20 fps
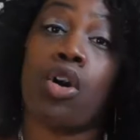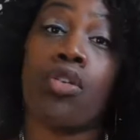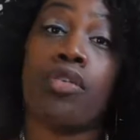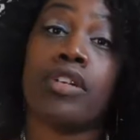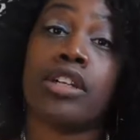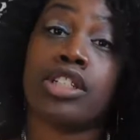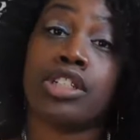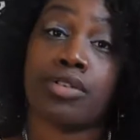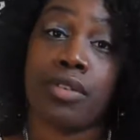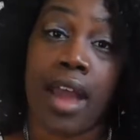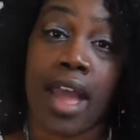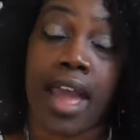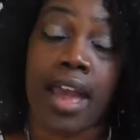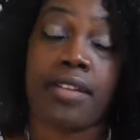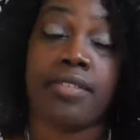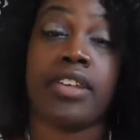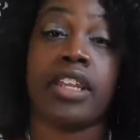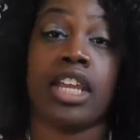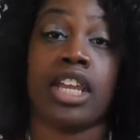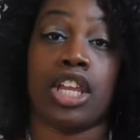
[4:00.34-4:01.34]

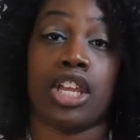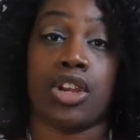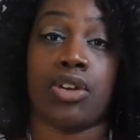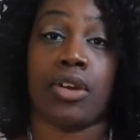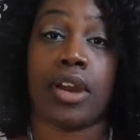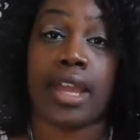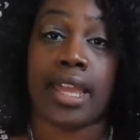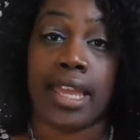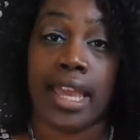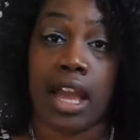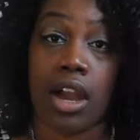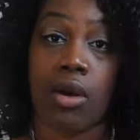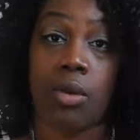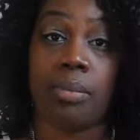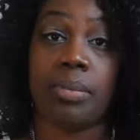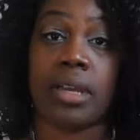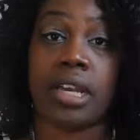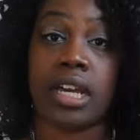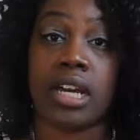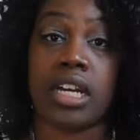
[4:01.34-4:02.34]
overdraft in your
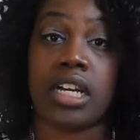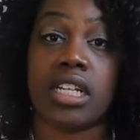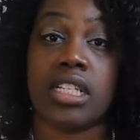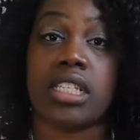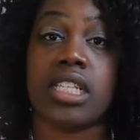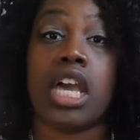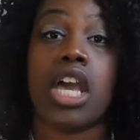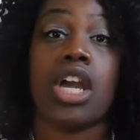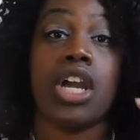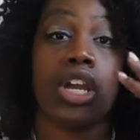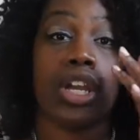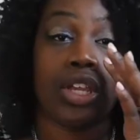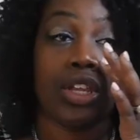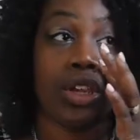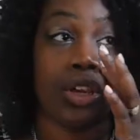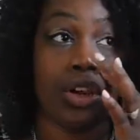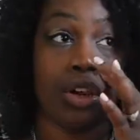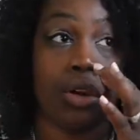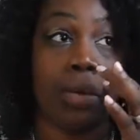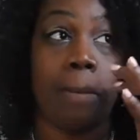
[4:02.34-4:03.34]
account because
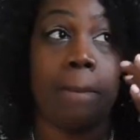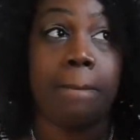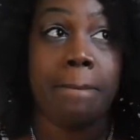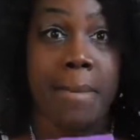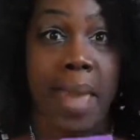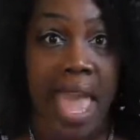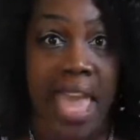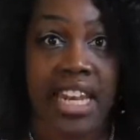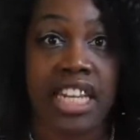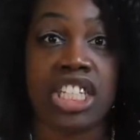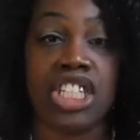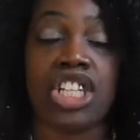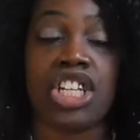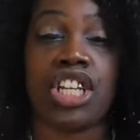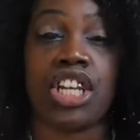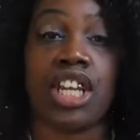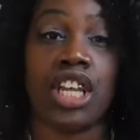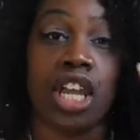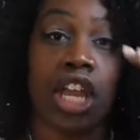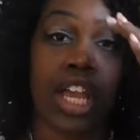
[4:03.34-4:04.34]
you're
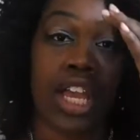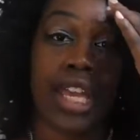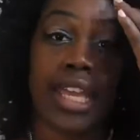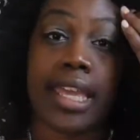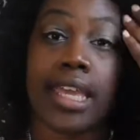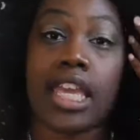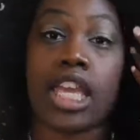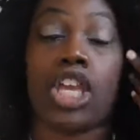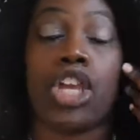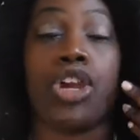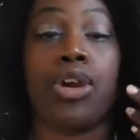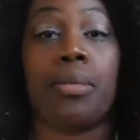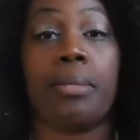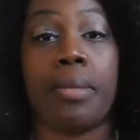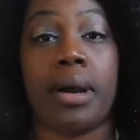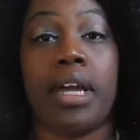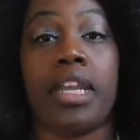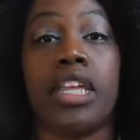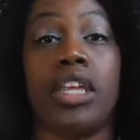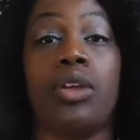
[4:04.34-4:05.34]
managing your
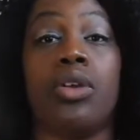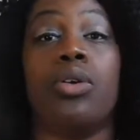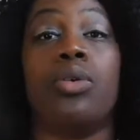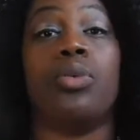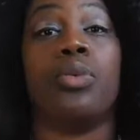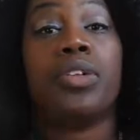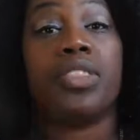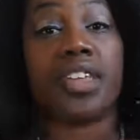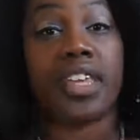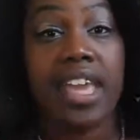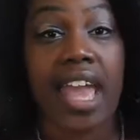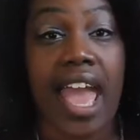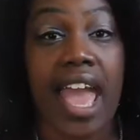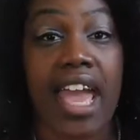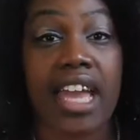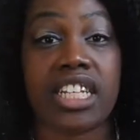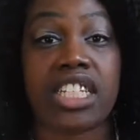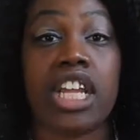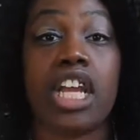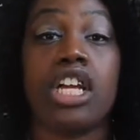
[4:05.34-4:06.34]
money with
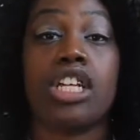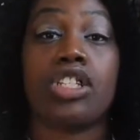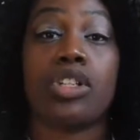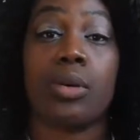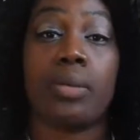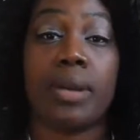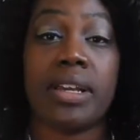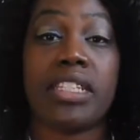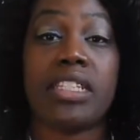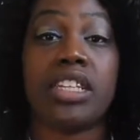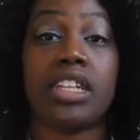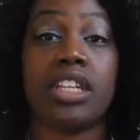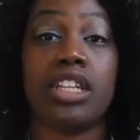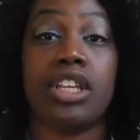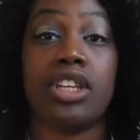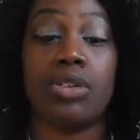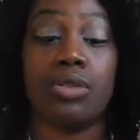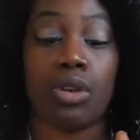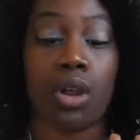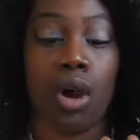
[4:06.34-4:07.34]
cash. So basically,
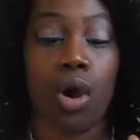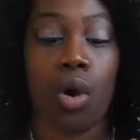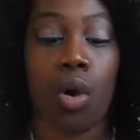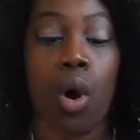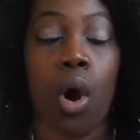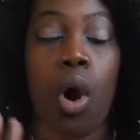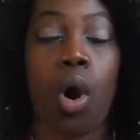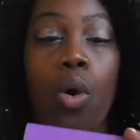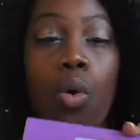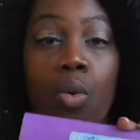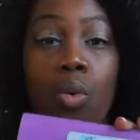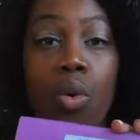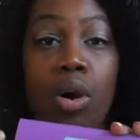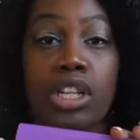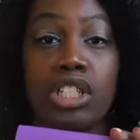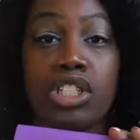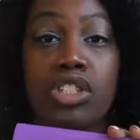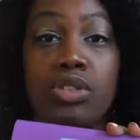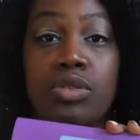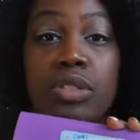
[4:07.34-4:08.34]

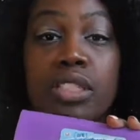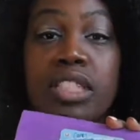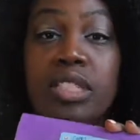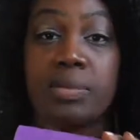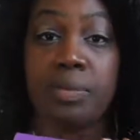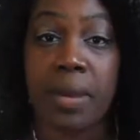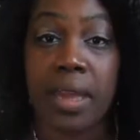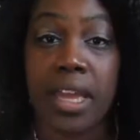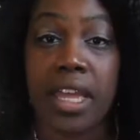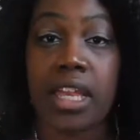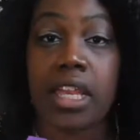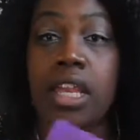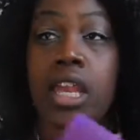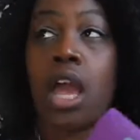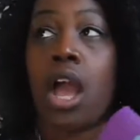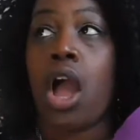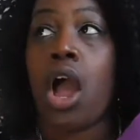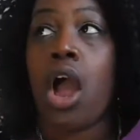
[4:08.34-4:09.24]
once you spend